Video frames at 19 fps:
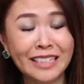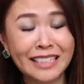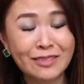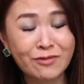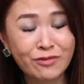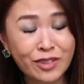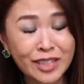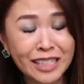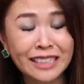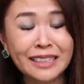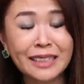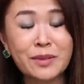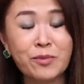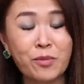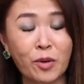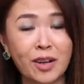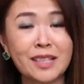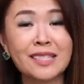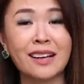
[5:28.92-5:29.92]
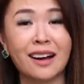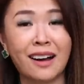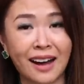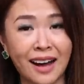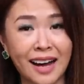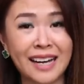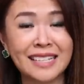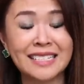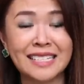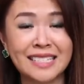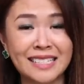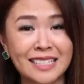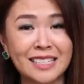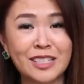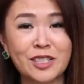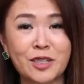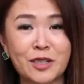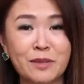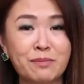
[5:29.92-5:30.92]
really was a hard
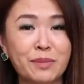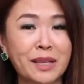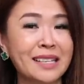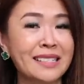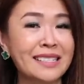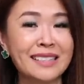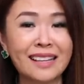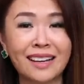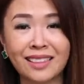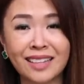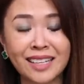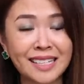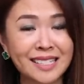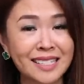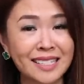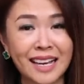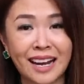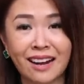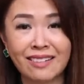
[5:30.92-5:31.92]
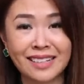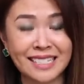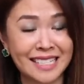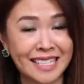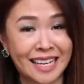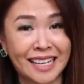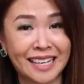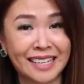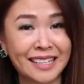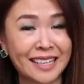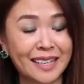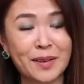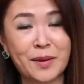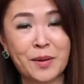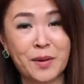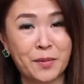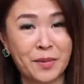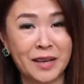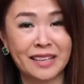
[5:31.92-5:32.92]
decision because nothing is guaranteed in
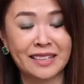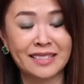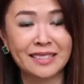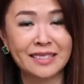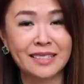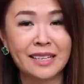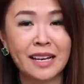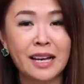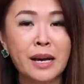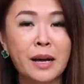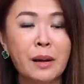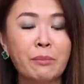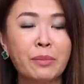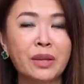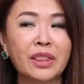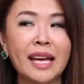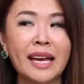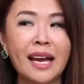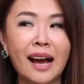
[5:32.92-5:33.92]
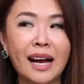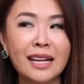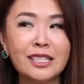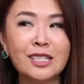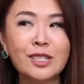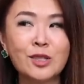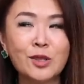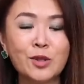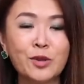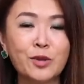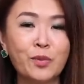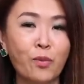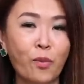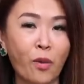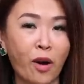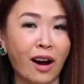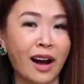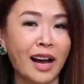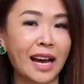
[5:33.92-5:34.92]
Hermes, but they understood
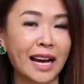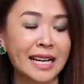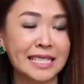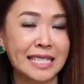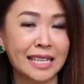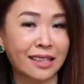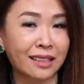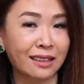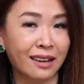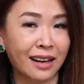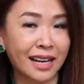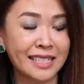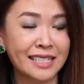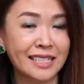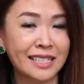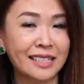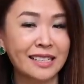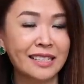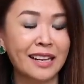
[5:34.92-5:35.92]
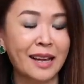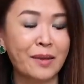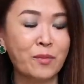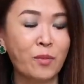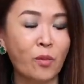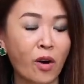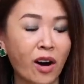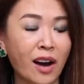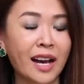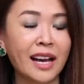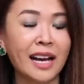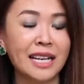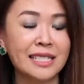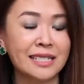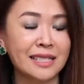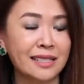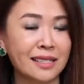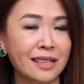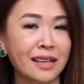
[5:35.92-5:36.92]
why I declined it and why I
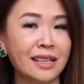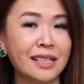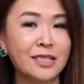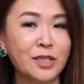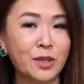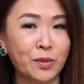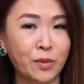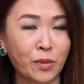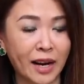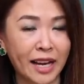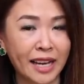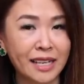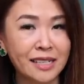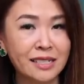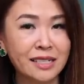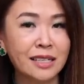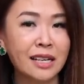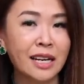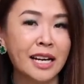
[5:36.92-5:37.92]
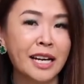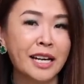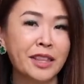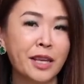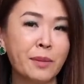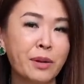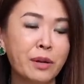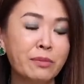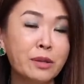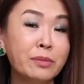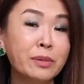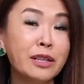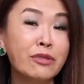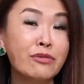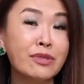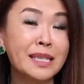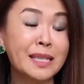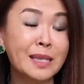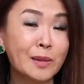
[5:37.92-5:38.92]
decided to wait. They probably
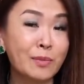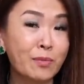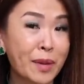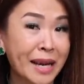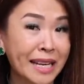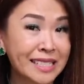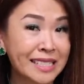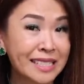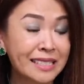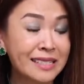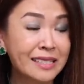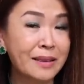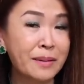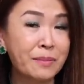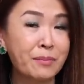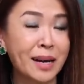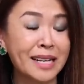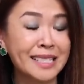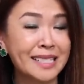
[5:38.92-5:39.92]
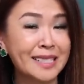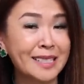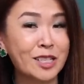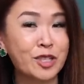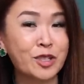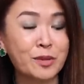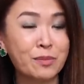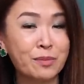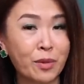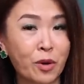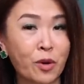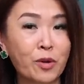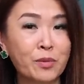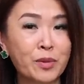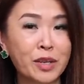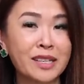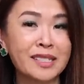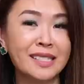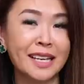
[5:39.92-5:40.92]
respected my decision more
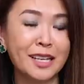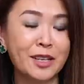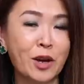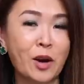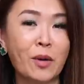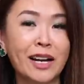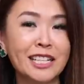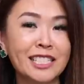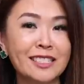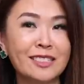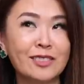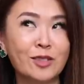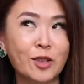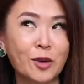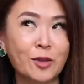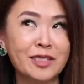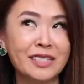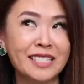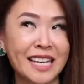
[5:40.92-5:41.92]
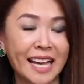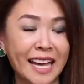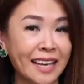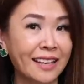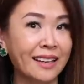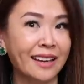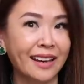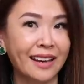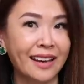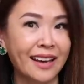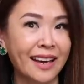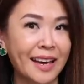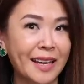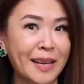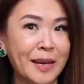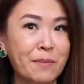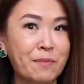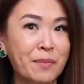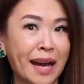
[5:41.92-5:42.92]
because they know I just don't take
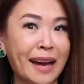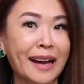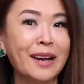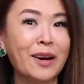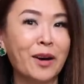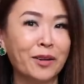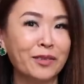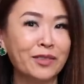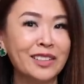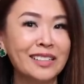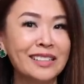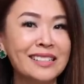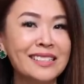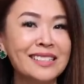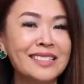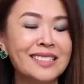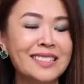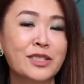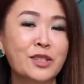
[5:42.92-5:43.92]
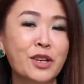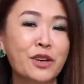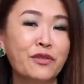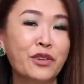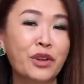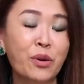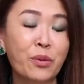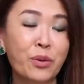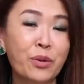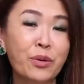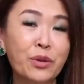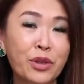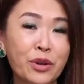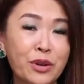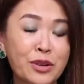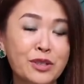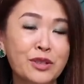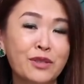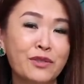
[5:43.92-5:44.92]
any bag offers. So for all
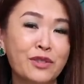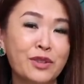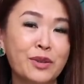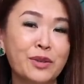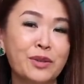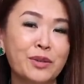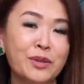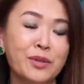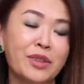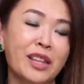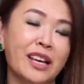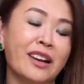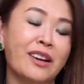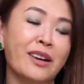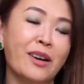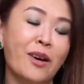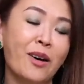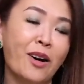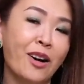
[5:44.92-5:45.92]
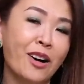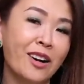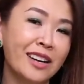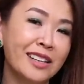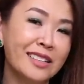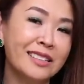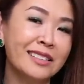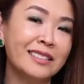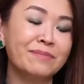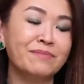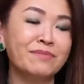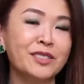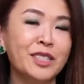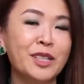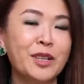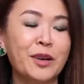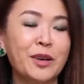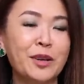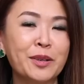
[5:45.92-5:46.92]
those of you that are on,
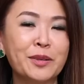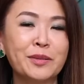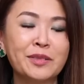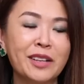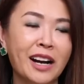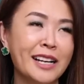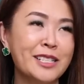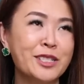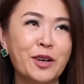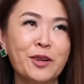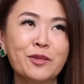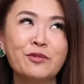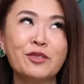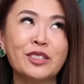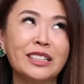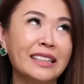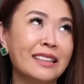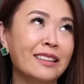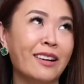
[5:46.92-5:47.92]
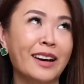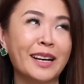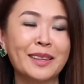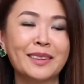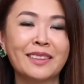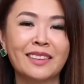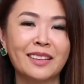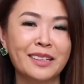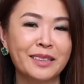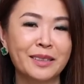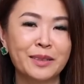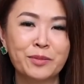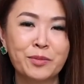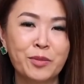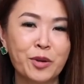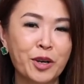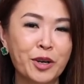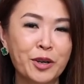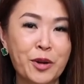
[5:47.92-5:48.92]
you know, I don't really like the
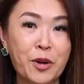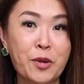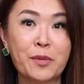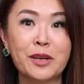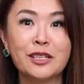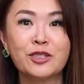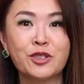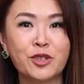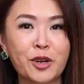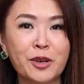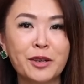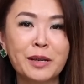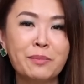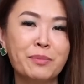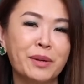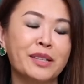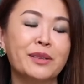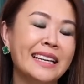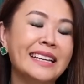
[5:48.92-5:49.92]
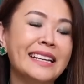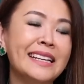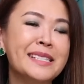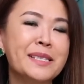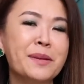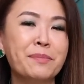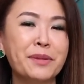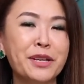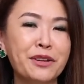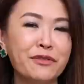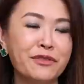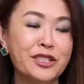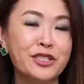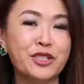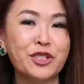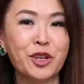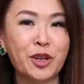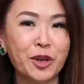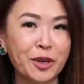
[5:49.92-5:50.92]
word Hermes journey, but it is a bit of a
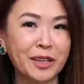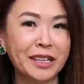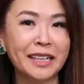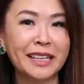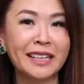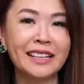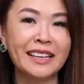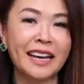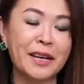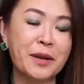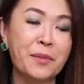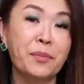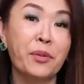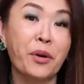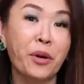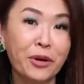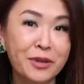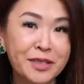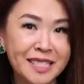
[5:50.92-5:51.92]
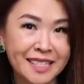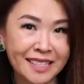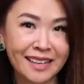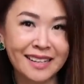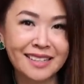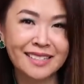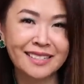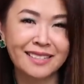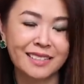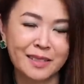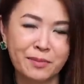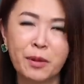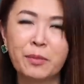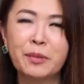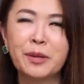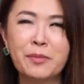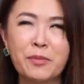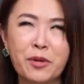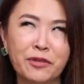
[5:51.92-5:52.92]
journey and a process. It's
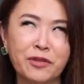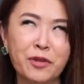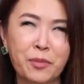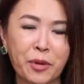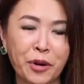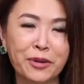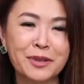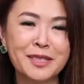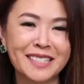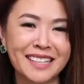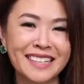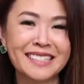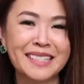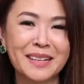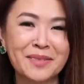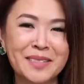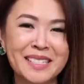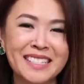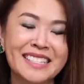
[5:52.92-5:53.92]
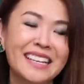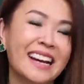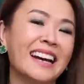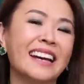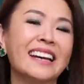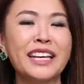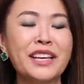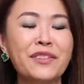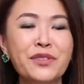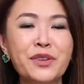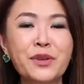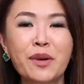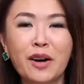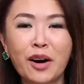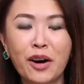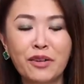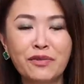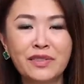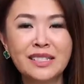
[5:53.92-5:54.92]
probably more of a process, I would say. If you
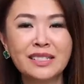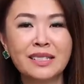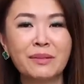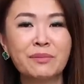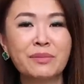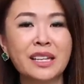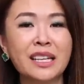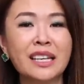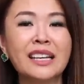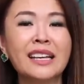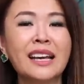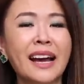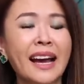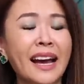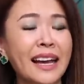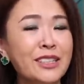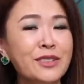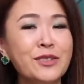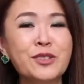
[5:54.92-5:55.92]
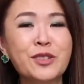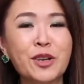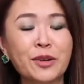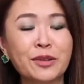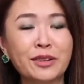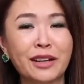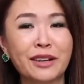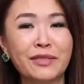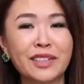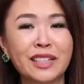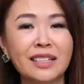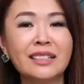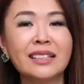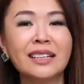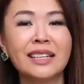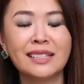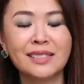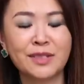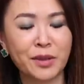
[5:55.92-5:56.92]
are offered something and you don't love
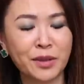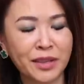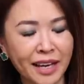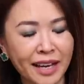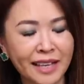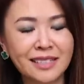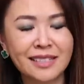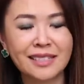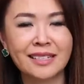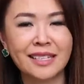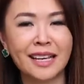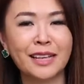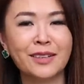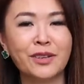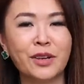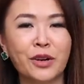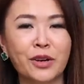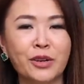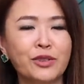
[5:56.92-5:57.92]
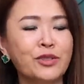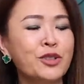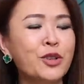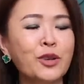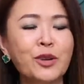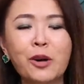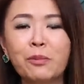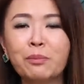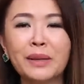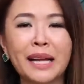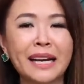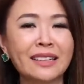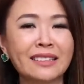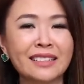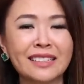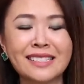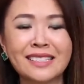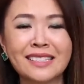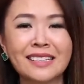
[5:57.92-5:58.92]
it, it's okay to say no. You're not
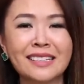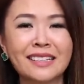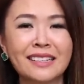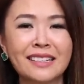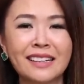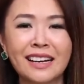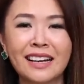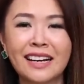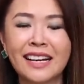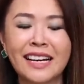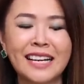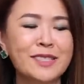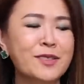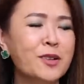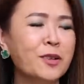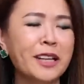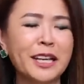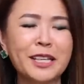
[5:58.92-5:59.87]
blacklisted. It's not